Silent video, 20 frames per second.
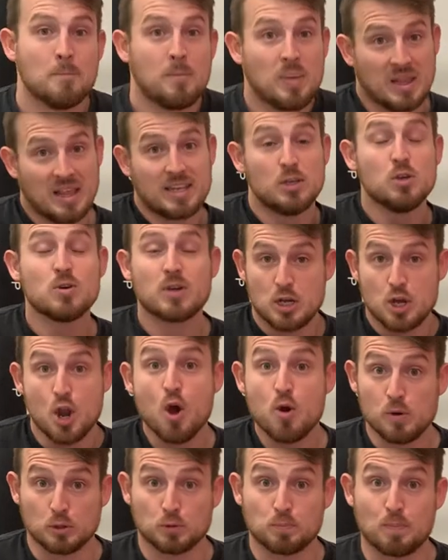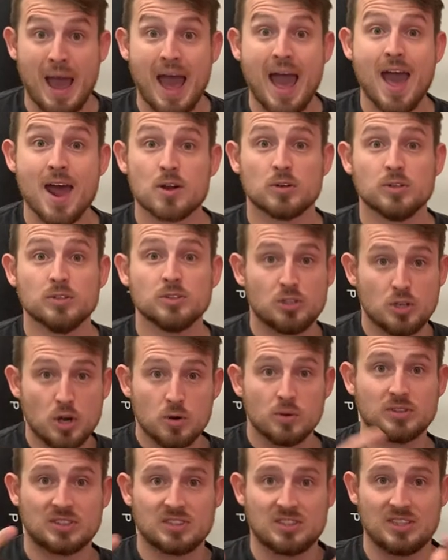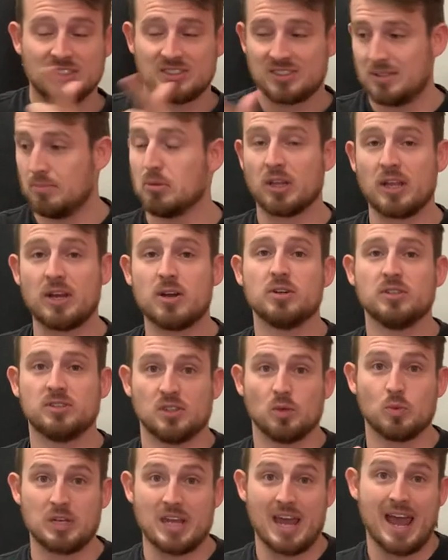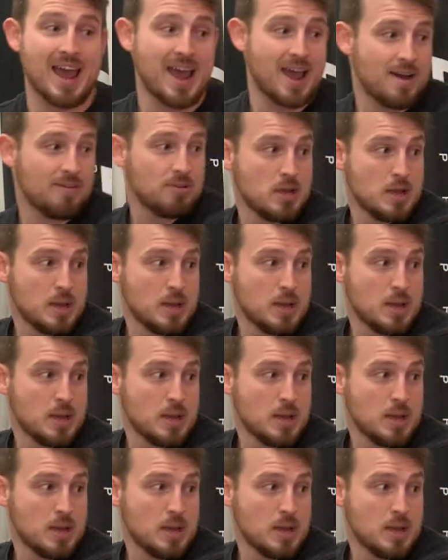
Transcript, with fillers: but like you can notice patterns, notice the similarities that we have.